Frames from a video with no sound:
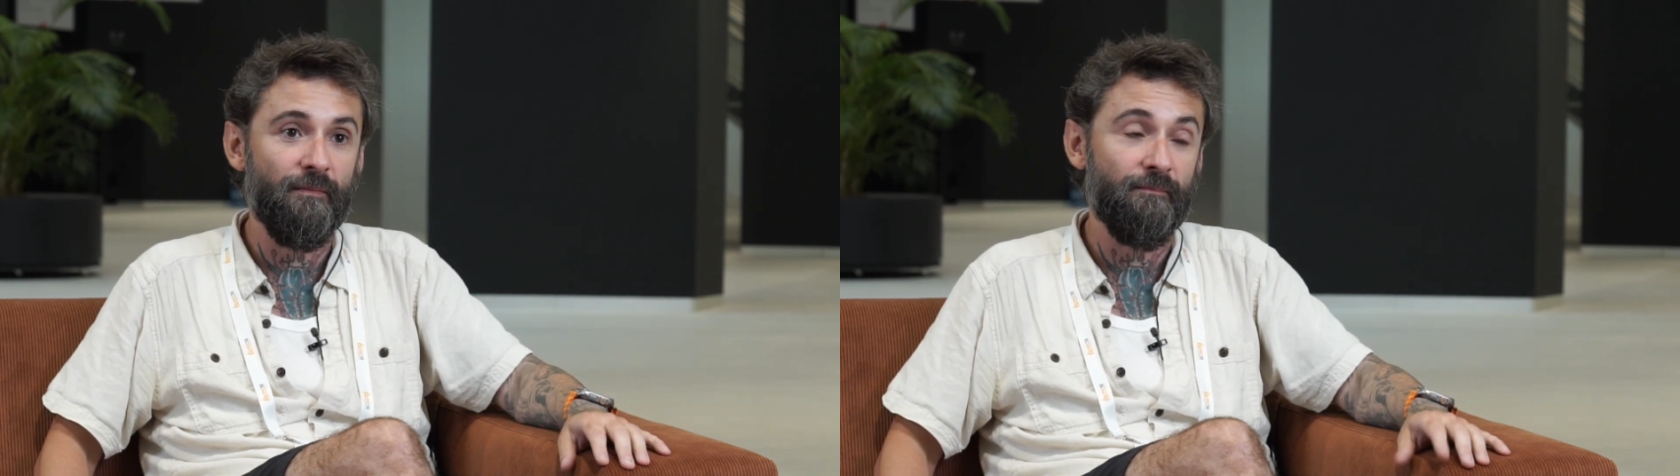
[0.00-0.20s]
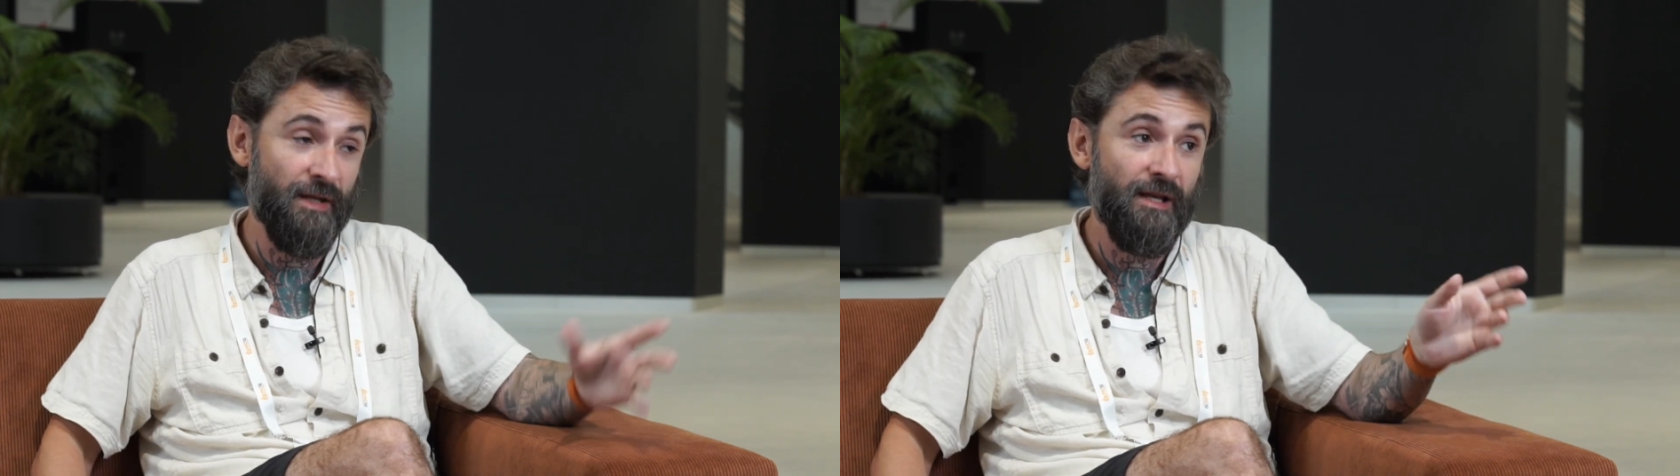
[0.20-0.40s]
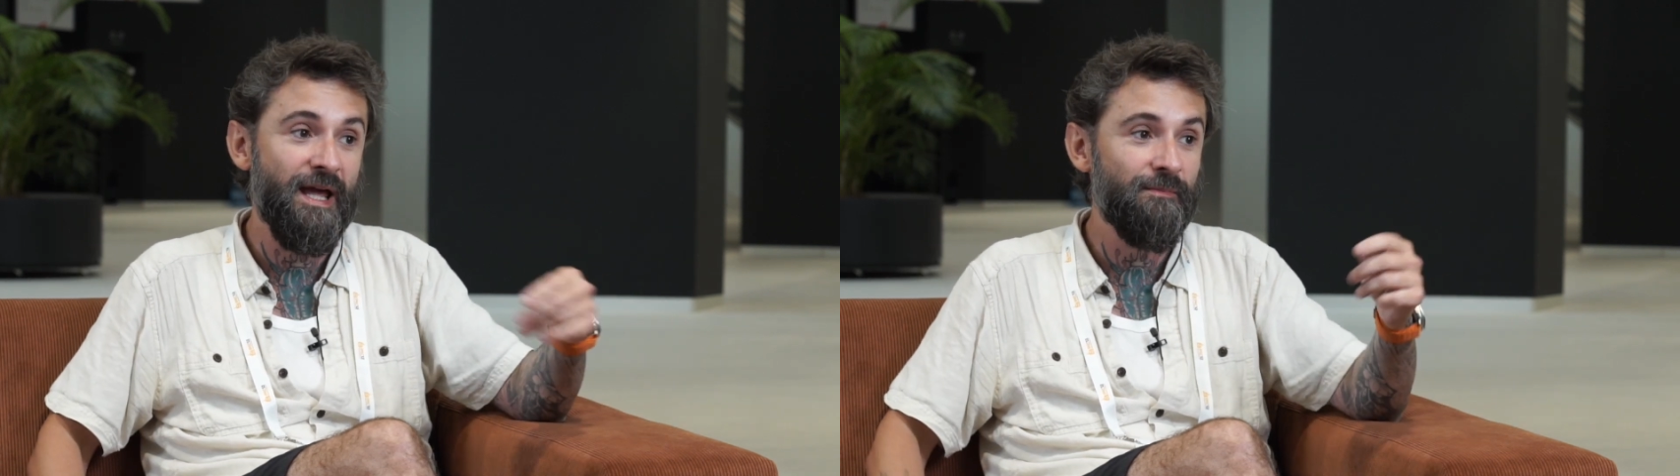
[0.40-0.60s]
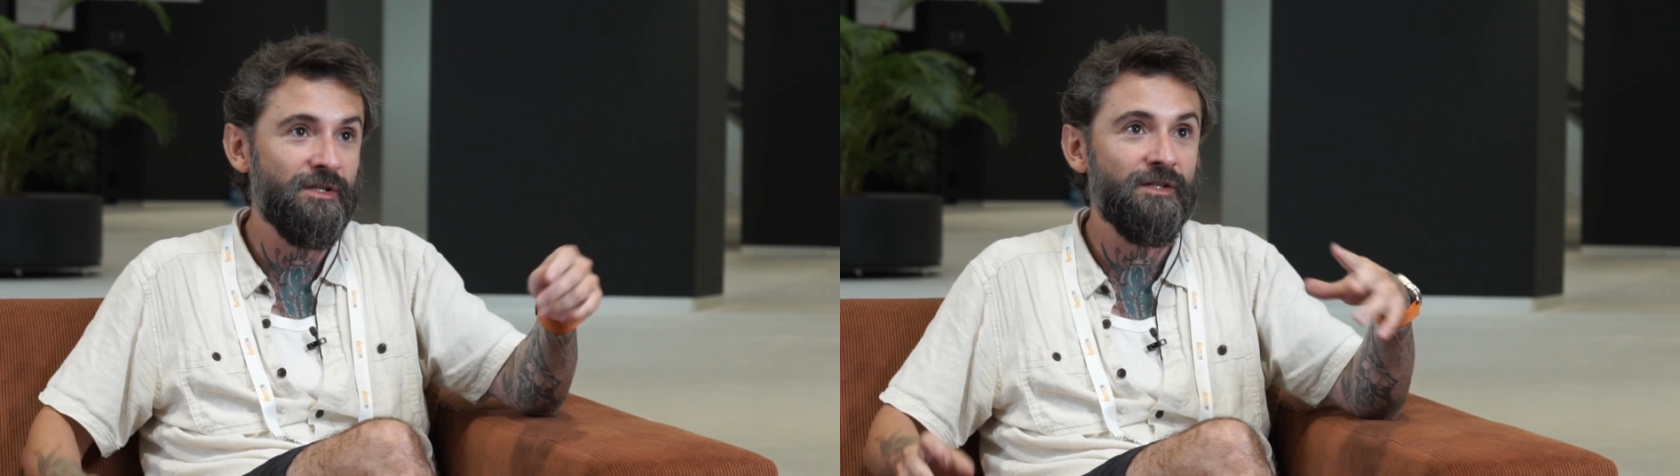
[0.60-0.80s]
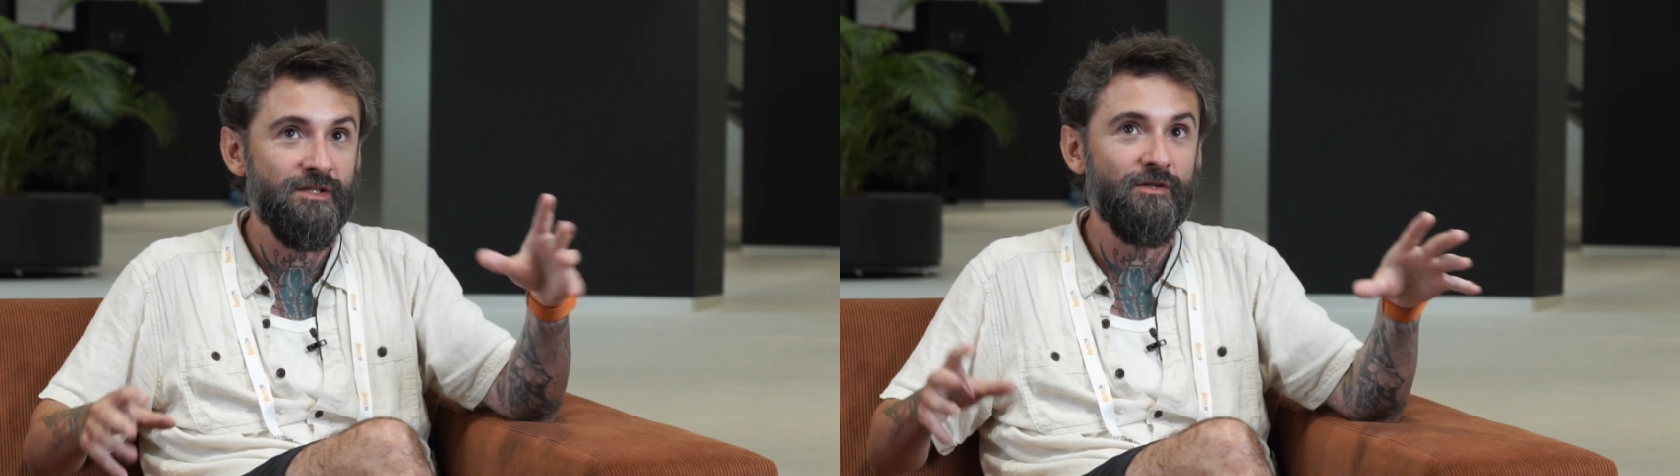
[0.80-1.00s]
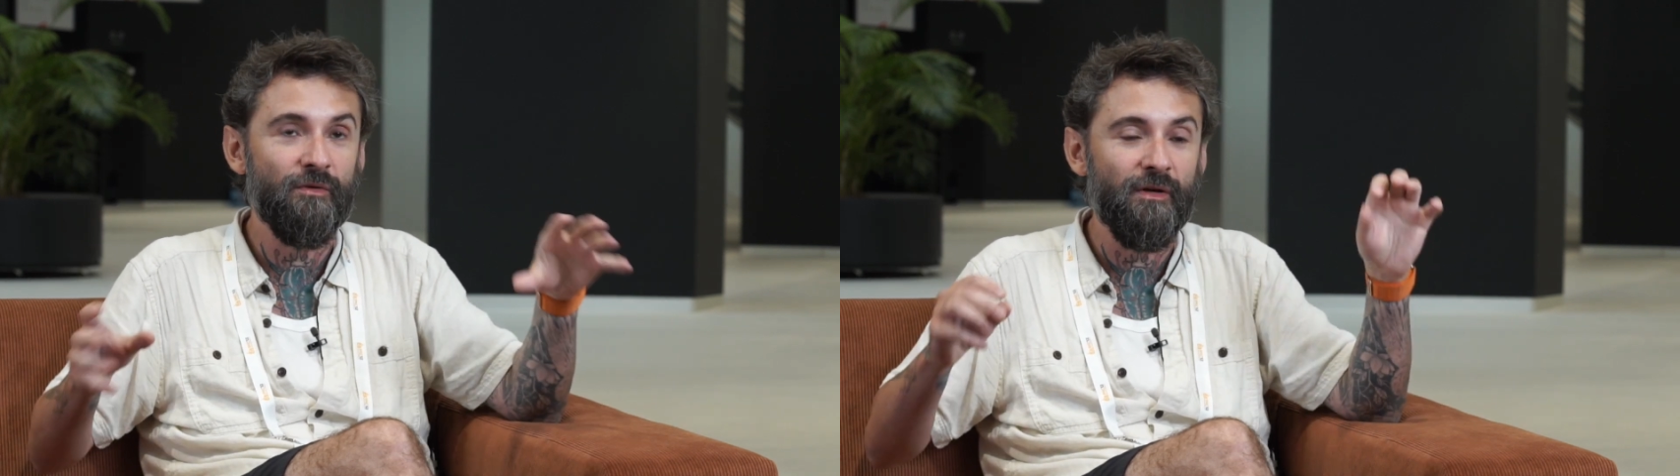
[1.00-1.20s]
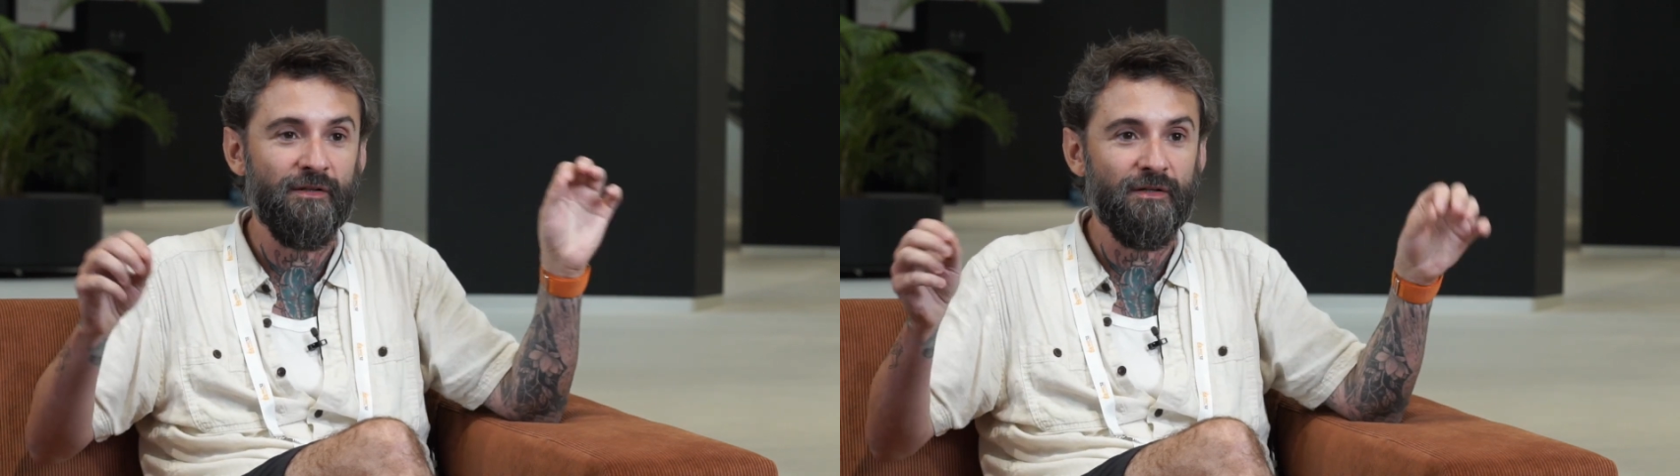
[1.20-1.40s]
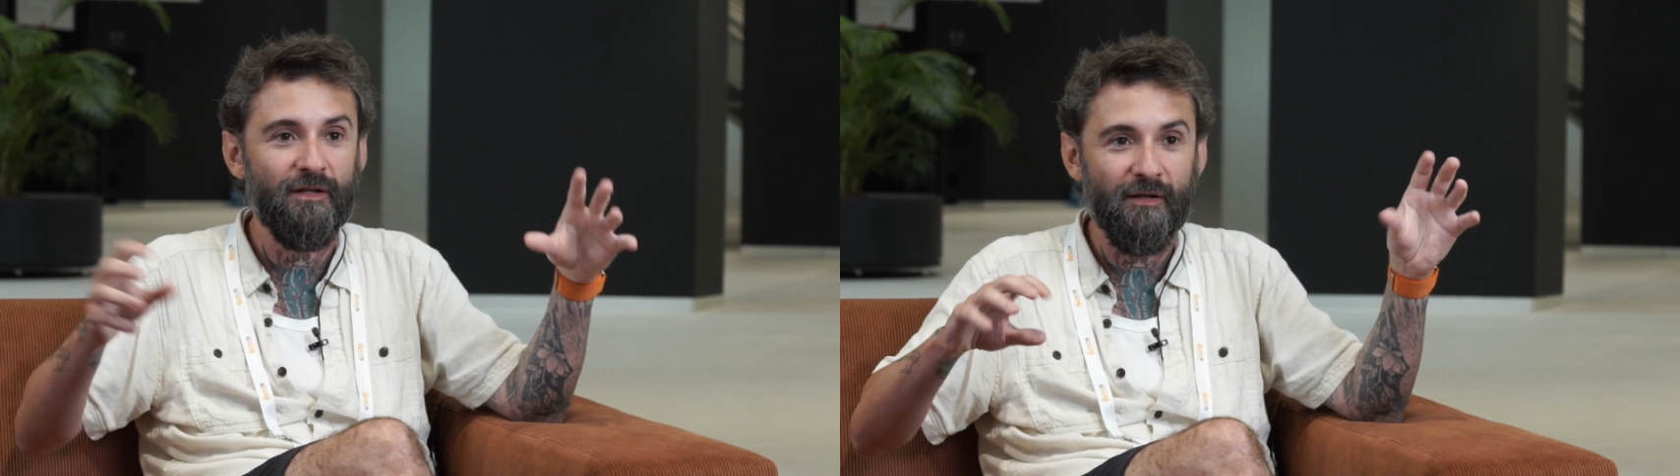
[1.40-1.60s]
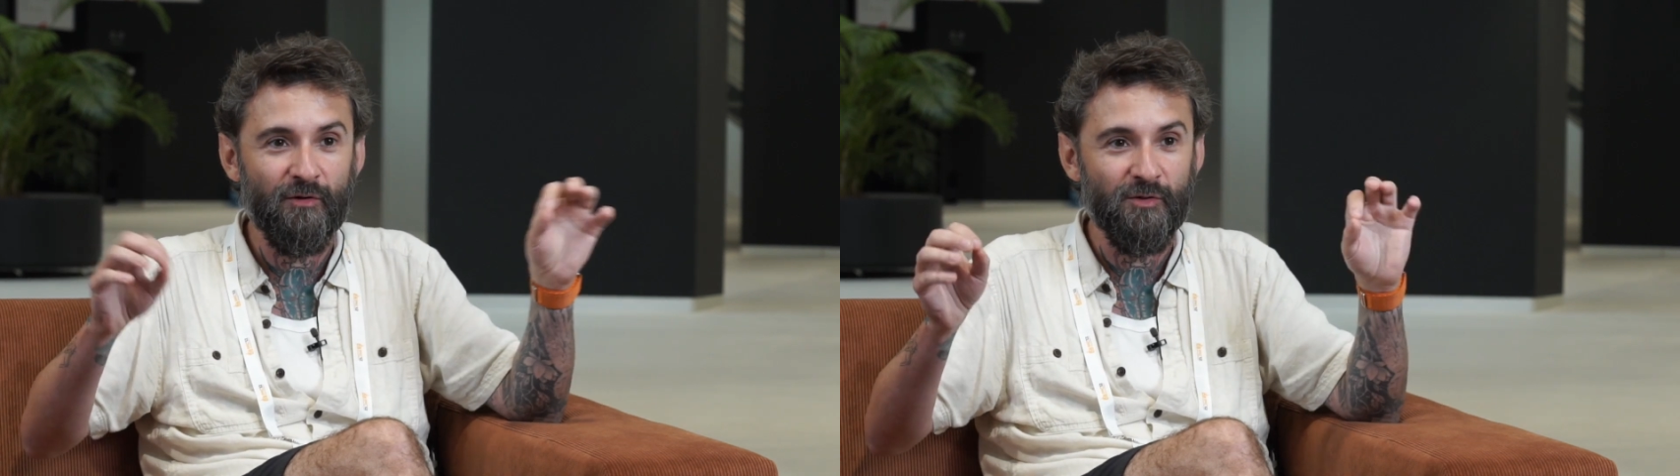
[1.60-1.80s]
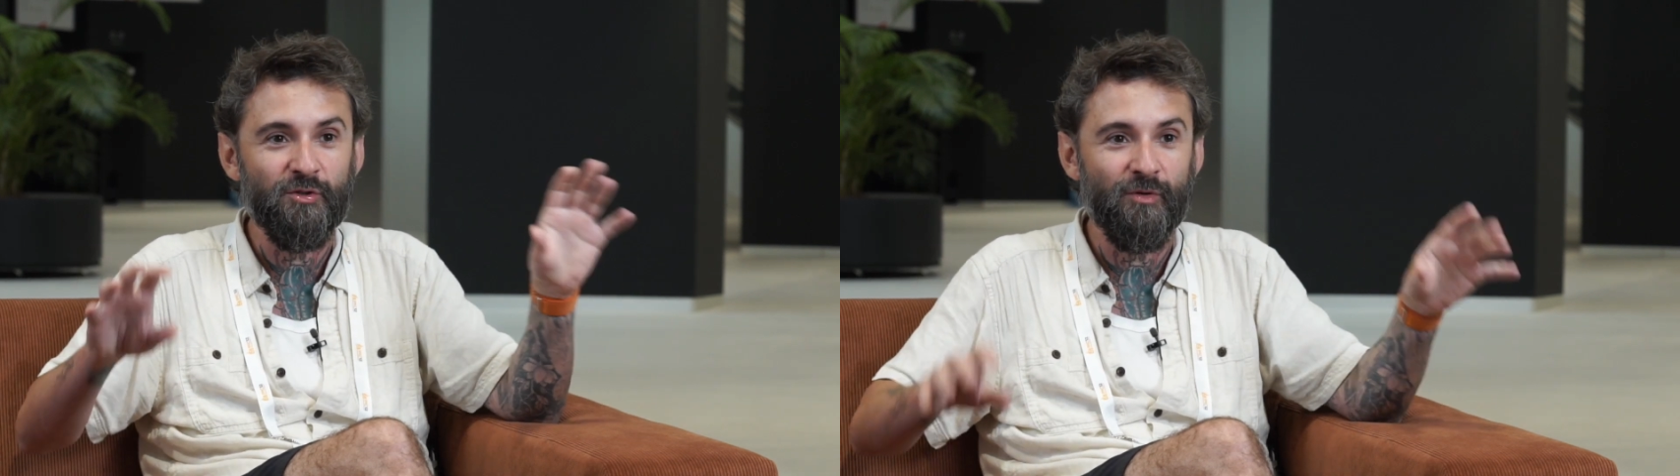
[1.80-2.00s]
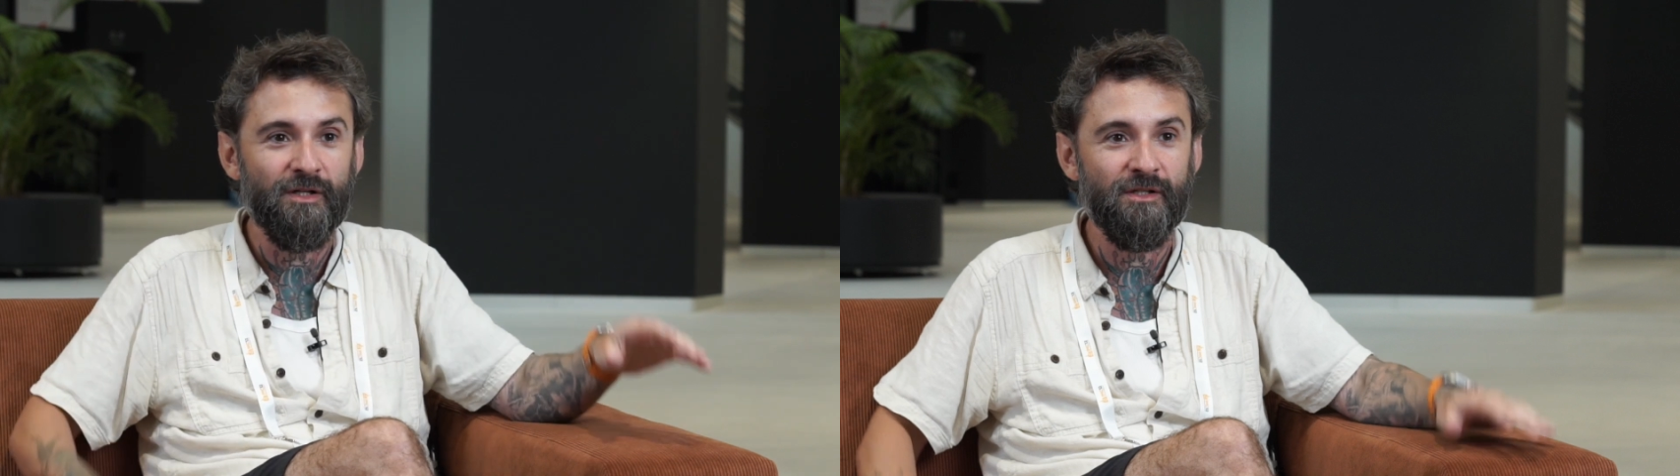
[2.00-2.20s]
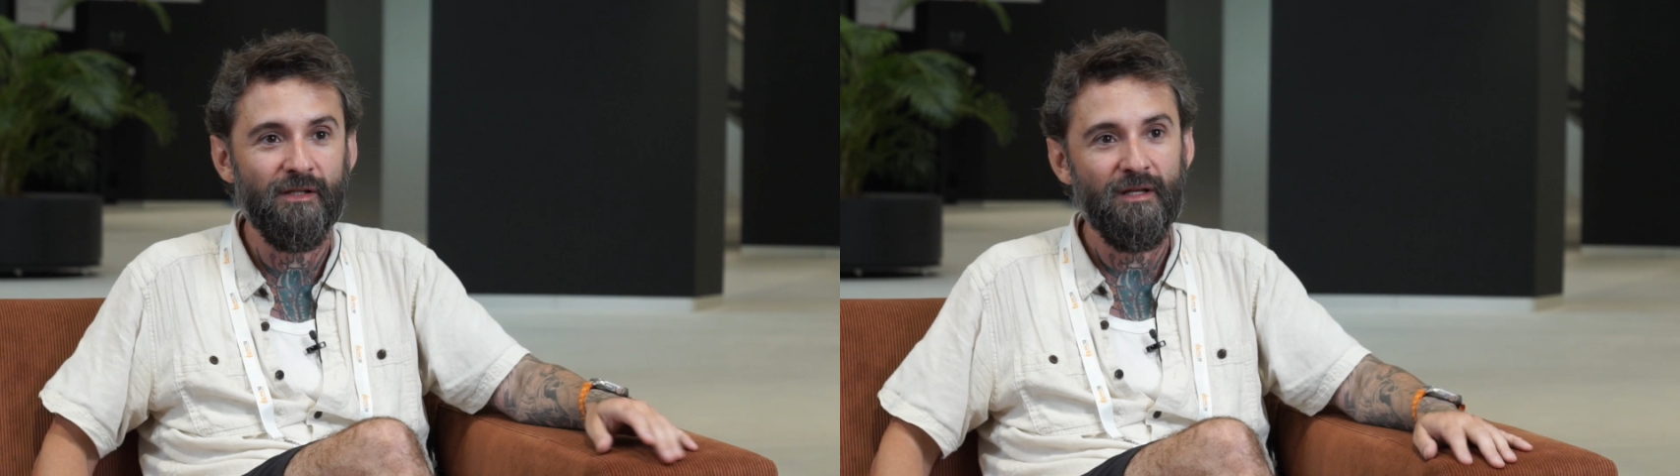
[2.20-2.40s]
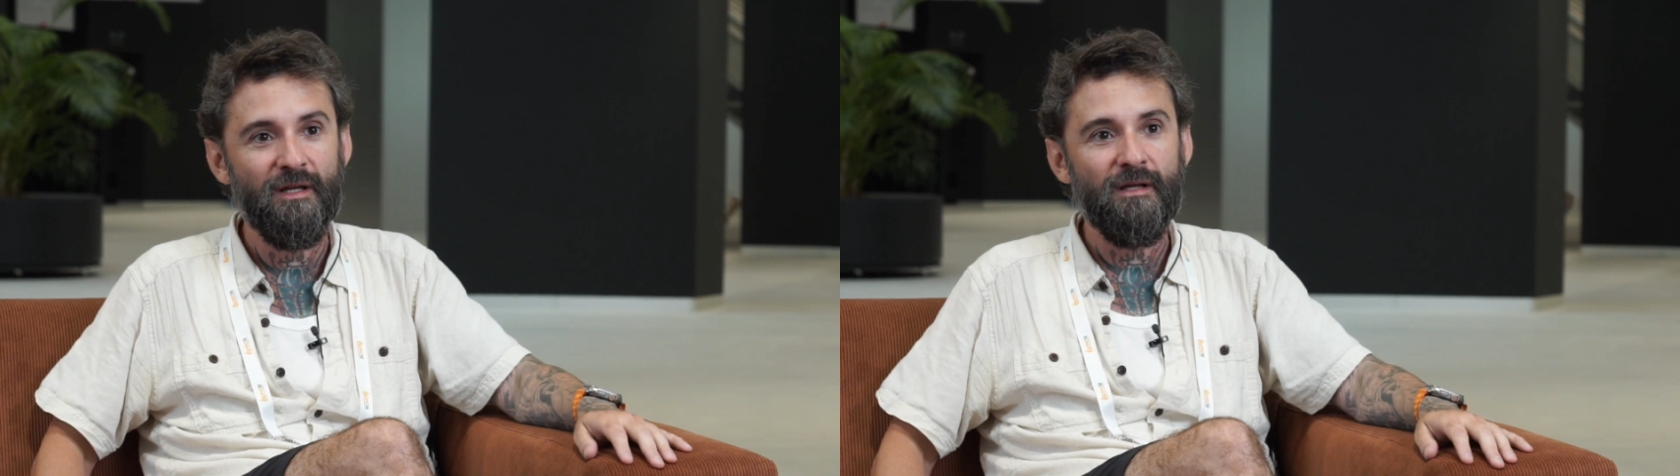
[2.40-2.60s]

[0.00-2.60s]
the labs are still under construction.